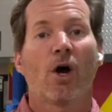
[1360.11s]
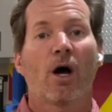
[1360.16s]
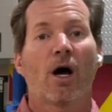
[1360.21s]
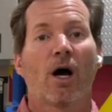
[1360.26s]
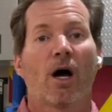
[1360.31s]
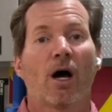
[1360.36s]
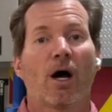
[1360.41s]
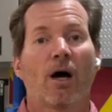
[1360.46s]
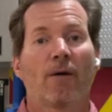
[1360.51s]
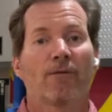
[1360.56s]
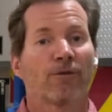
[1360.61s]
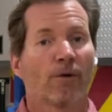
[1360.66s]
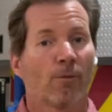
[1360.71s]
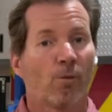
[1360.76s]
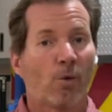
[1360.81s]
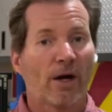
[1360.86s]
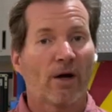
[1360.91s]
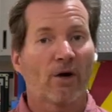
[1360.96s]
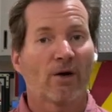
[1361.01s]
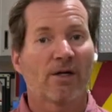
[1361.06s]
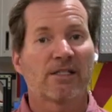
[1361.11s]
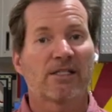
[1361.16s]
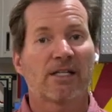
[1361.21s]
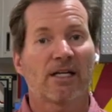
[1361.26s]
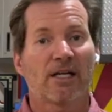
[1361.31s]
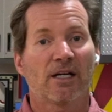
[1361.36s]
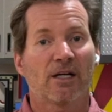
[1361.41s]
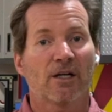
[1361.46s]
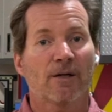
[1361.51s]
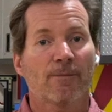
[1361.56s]
from wear and
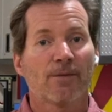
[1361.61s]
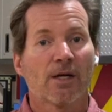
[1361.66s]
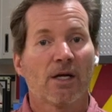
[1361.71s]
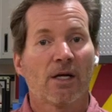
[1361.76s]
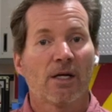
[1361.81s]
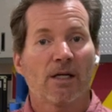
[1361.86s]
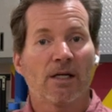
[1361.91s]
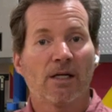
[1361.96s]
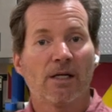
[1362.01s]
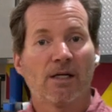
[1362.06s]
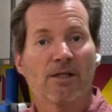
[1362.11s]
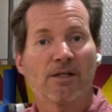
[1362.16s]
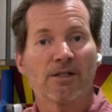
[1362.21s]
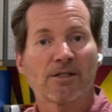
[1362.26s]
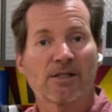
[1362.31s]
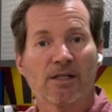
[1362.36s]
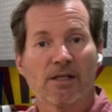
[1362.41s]
tear is